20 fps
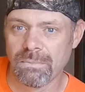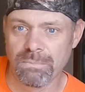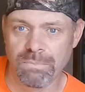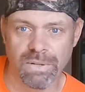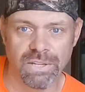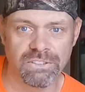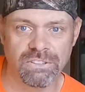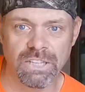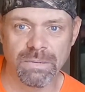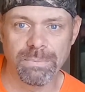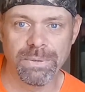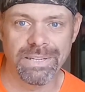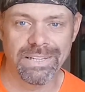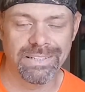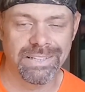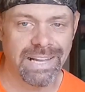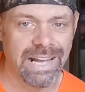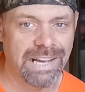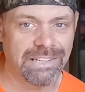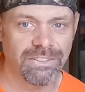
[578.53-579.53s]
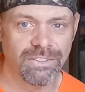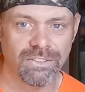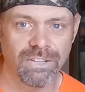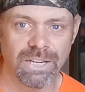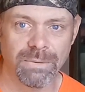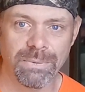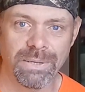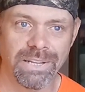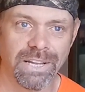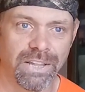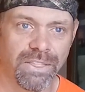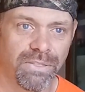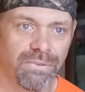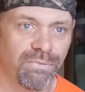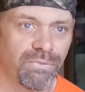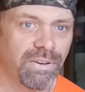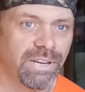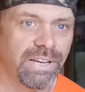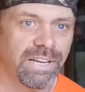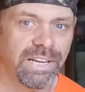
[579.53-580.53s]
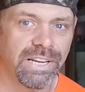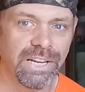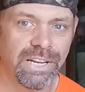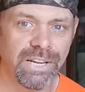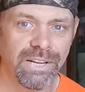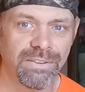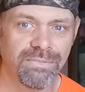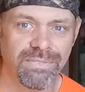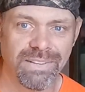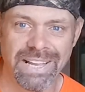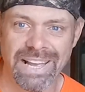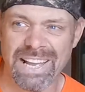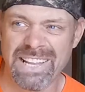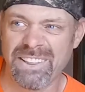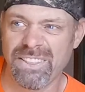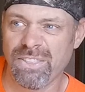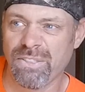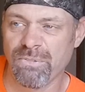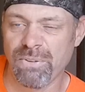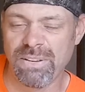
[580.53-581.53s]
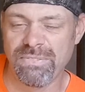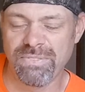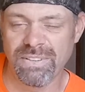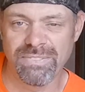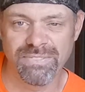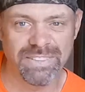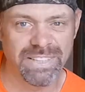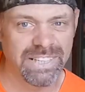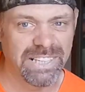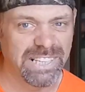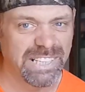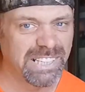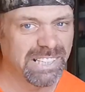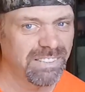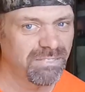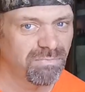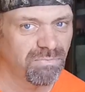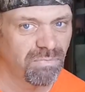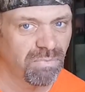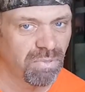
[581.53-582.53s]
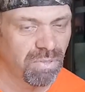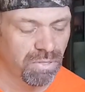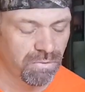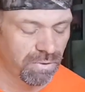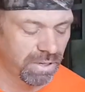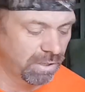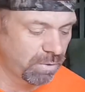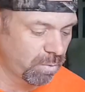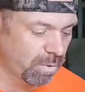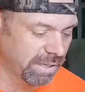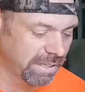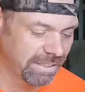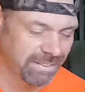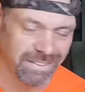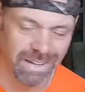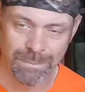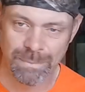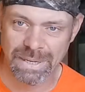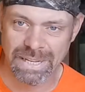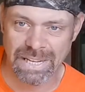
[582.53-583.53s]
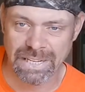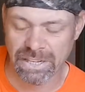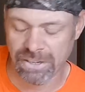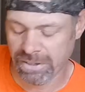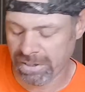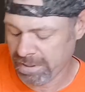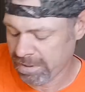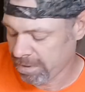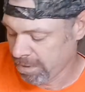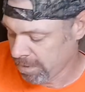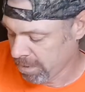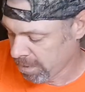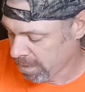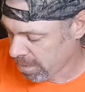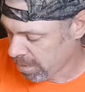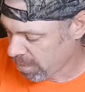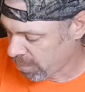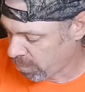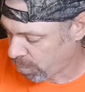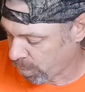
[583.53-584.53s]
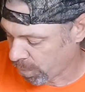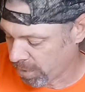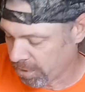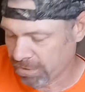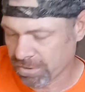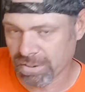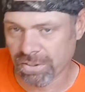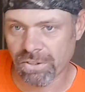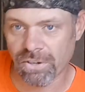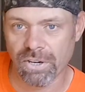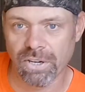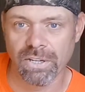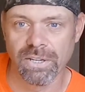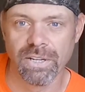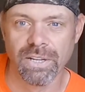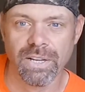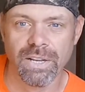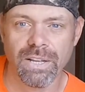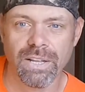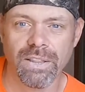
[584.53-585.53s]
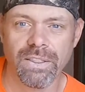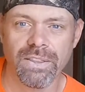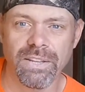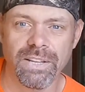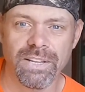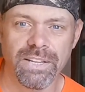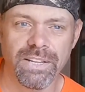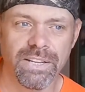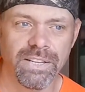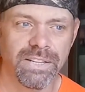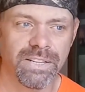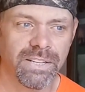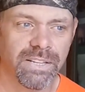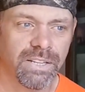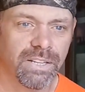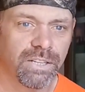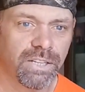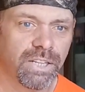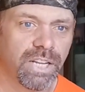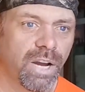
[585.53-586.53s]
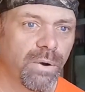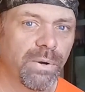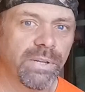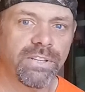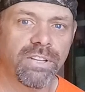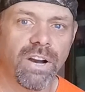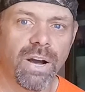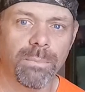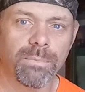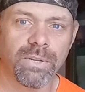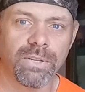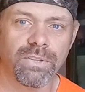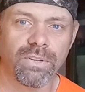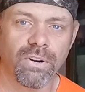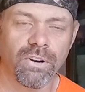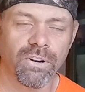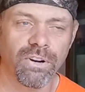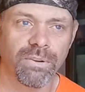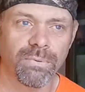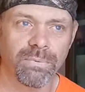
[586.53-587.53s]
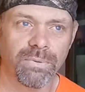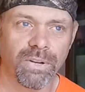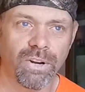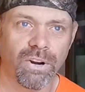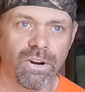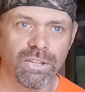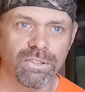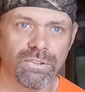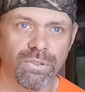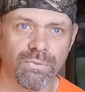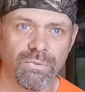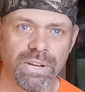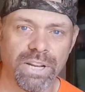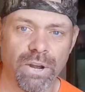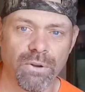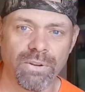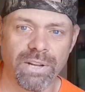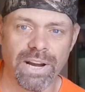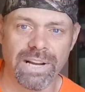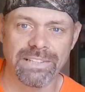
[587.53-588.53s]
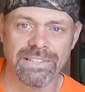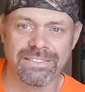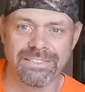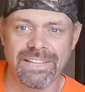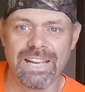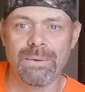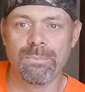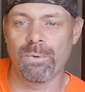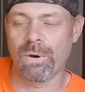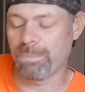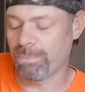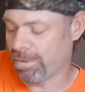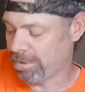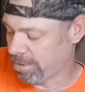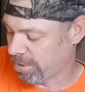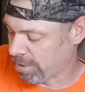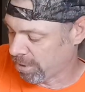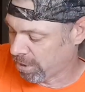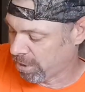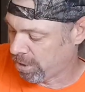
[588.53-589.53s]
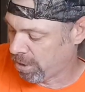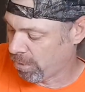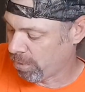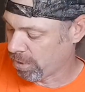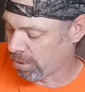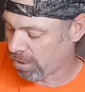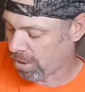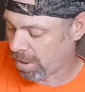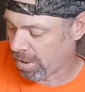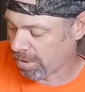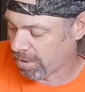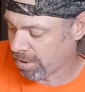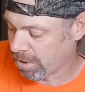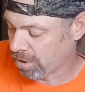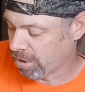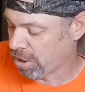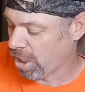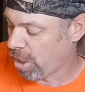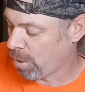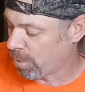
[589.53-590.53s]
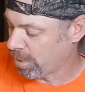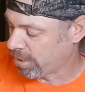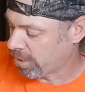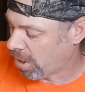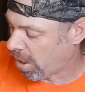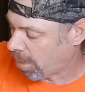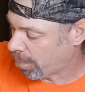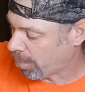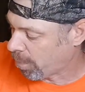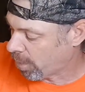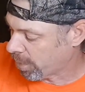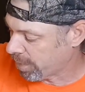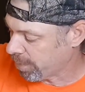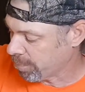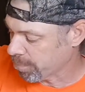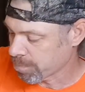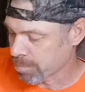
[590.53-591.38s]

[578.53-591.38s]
Plus shipping and tax is going to be like $310, $315, $320, something in that area for this guitar. The Koa top guitar costs $309, the same one with the Koa top on it.